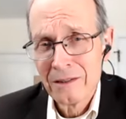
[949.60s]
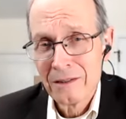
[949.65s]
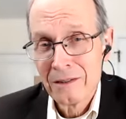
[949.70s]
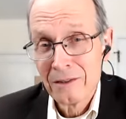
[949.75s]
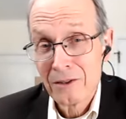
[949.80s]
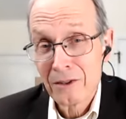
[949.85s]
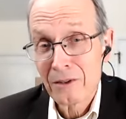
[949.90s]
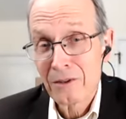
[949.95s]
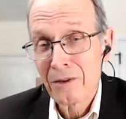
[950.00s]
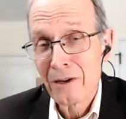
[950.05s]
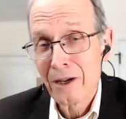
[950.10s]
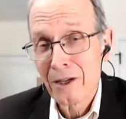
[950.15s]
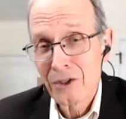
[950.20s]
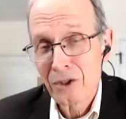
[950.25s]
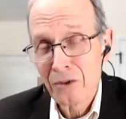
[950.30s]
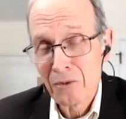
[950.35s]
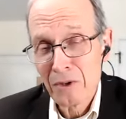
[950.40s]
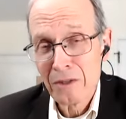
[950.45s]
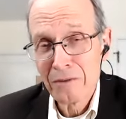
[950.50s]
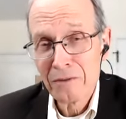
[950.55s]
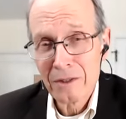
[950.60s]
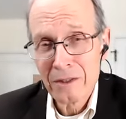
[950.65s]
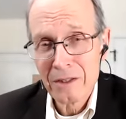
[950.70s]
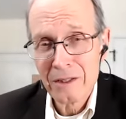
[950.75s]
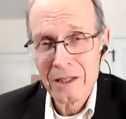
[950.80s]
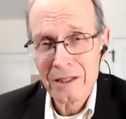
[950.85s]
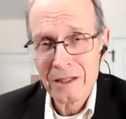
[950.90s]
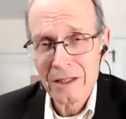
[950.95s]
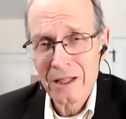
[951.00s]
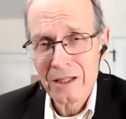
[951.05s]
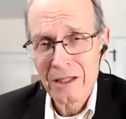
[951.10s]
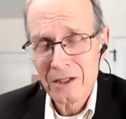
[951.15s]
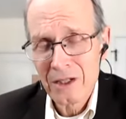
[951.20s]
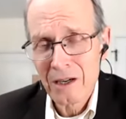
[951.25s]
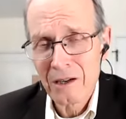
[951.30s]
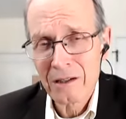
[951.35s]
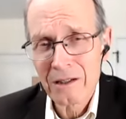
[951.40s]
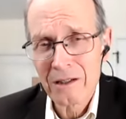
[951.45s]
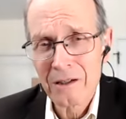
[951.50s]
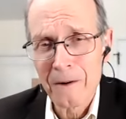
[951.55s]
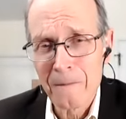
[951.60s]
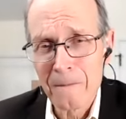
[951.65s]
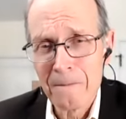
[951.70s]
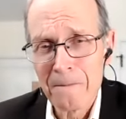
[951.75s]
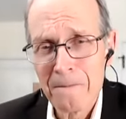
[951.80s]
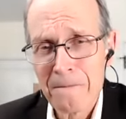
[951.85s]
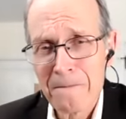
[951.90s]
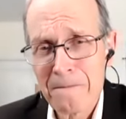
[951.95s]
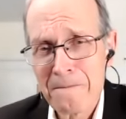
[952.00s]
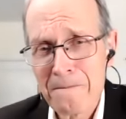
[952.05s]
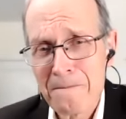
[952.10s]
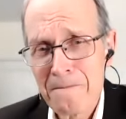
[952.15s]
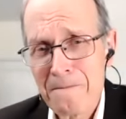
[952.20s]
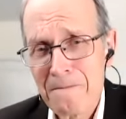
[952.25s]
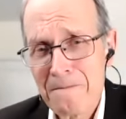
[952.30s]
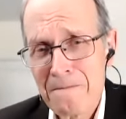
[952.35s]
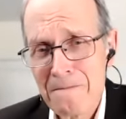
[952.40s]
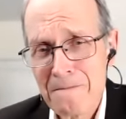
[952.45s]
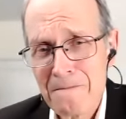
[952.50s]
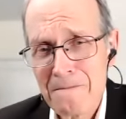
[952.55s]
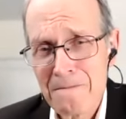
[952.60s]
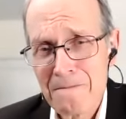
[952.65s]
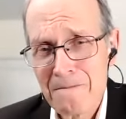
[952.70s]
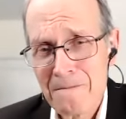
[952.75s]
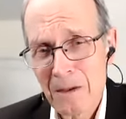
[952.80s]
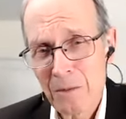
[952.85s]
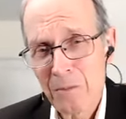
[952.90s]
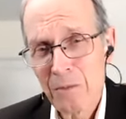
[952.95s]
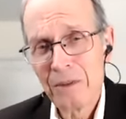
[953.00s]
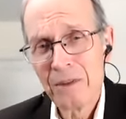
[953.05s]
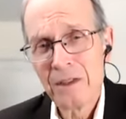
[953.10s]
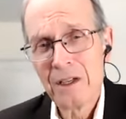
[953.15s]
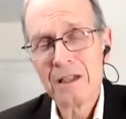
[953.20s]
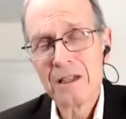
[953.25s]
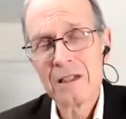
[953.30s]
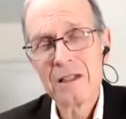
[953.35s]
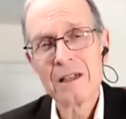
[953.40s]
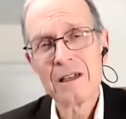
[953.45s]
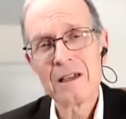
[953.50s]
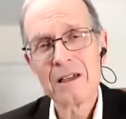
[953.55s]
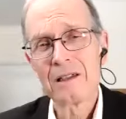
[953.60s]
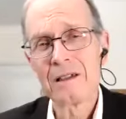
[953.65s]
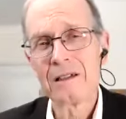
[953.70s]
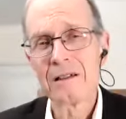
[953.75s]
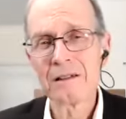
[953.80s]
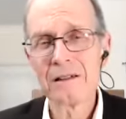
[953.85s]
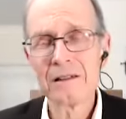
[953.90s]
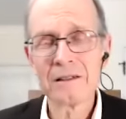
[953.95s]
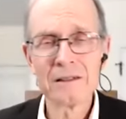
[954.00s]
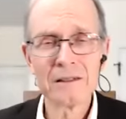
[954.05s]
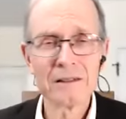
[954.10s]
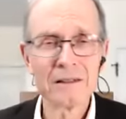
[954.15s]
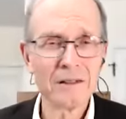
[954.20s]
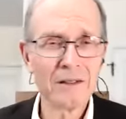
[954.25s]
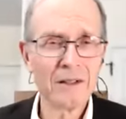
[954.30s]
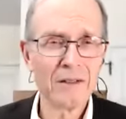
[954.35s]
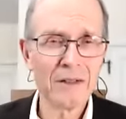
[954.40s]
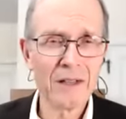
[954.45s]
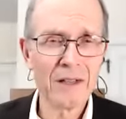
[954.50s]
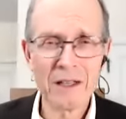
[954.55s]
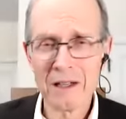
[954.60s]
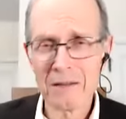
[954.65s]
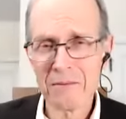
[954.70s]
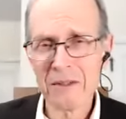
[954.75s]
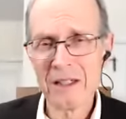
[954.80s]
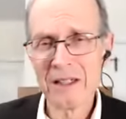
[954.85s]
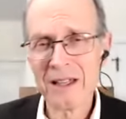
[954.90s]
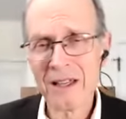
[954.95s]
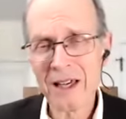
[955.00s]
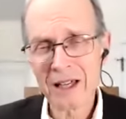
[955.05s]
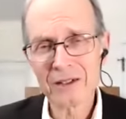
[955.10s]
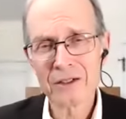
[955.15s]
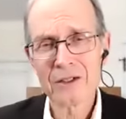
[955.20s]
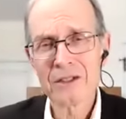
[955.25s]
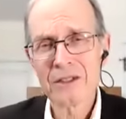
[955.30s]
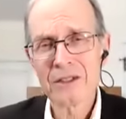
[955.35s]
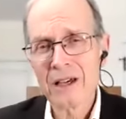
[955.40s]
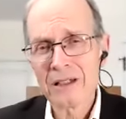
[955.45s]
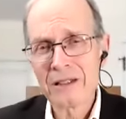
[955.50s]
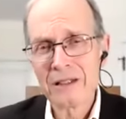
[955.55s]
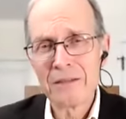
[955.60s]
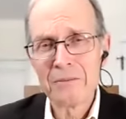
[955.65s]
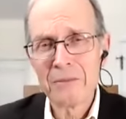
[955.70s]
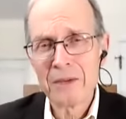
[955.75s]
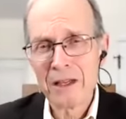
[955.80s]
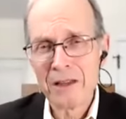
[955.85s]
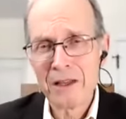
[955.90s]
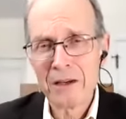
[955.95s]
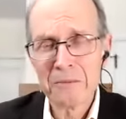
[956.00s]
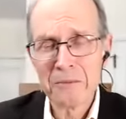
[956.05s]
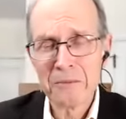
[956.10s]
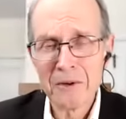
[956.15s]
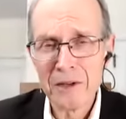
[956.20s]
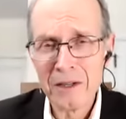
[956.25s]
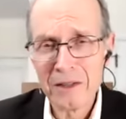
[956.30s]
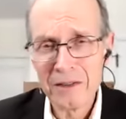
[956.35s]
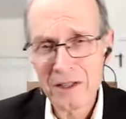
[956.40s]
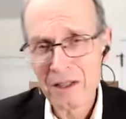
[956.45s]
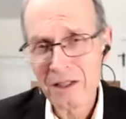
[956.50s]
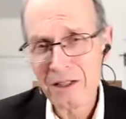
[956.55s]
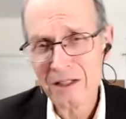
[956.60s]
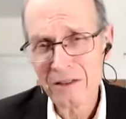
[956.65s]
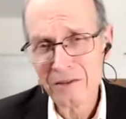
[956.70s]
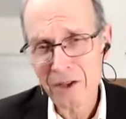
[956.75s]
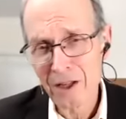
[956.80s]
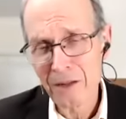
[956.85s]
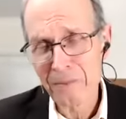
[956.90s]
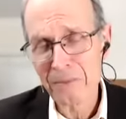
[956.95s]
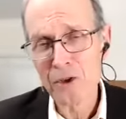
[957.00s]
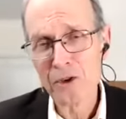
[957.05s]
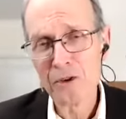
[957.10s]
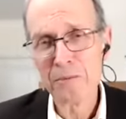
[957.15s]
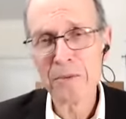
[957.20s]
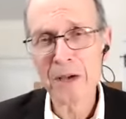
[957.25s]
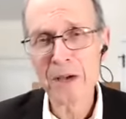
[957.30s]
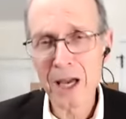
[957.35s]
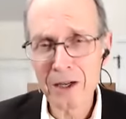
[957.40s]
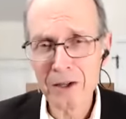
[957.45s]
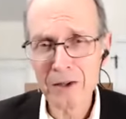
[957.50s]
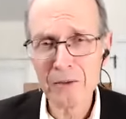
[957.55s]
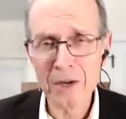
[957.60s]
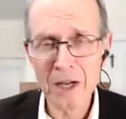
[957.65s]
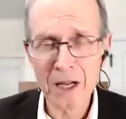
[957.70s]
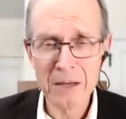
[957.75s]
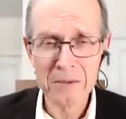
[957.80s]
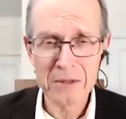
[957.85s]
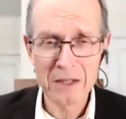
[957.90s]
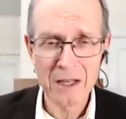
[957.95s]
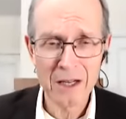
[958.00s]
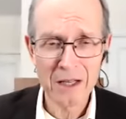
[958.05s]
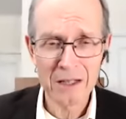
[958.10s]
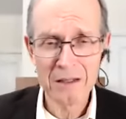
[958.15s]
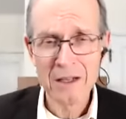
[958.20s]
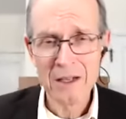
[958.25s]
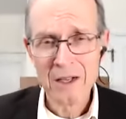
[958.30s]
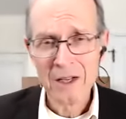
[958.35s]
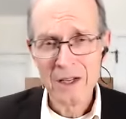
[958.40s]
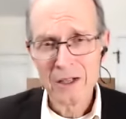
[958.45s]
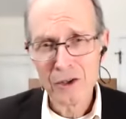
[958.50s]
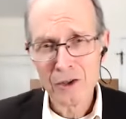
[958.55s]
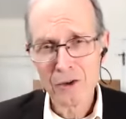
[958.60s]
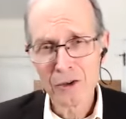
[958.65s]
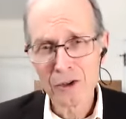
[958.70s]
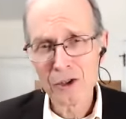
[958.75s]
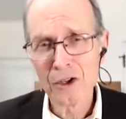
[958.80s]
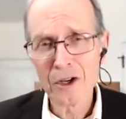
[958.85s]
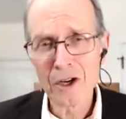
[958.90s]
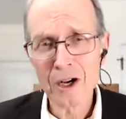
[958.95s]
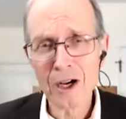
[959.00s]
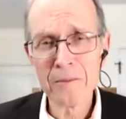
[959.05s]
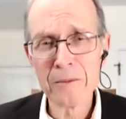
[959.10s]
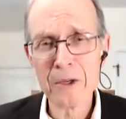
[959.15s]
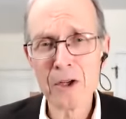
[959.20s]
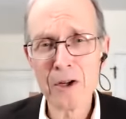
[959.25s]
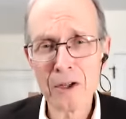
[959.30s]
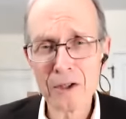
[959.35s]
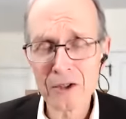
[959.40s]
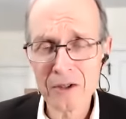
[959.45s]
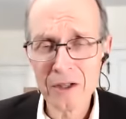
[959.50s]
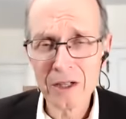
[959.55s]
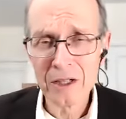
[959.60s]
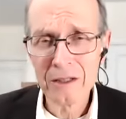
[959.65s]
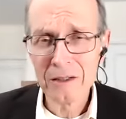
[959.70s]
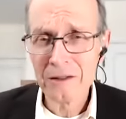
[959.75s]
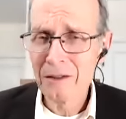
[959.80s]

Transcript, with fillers: to cross the river and, and take Jericho. And when they did, uh, you know, they had been exercising by that point. They developed their own battering rams. They had, you know, a good army all trained.